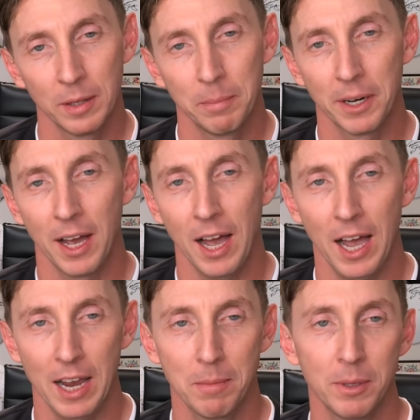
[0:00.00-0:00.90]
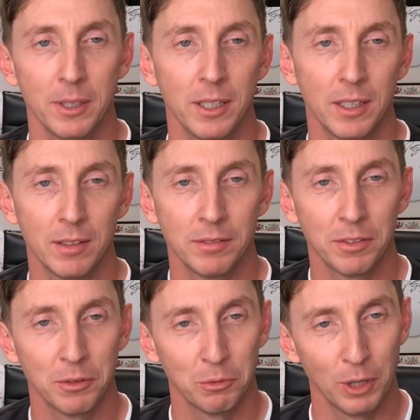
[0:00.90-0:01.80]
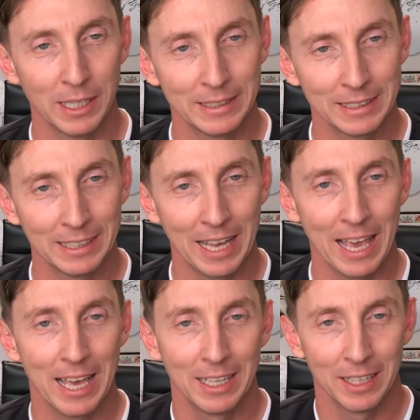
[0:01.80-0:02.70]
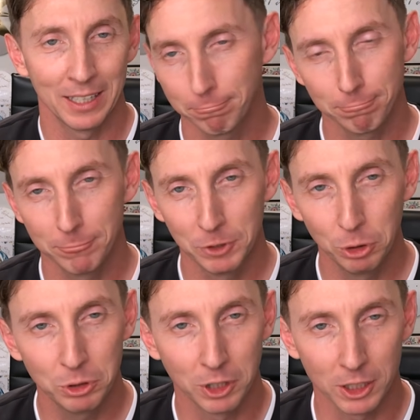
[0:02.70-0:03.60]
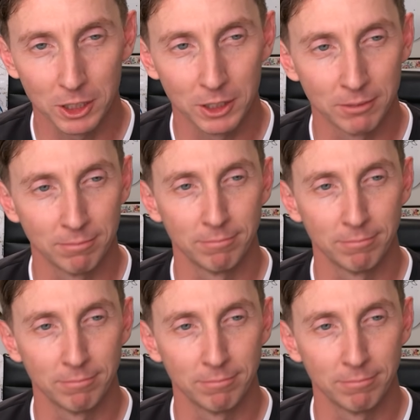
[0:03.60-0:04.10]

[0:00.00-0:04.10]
but a hybrid of resin and tooth structure.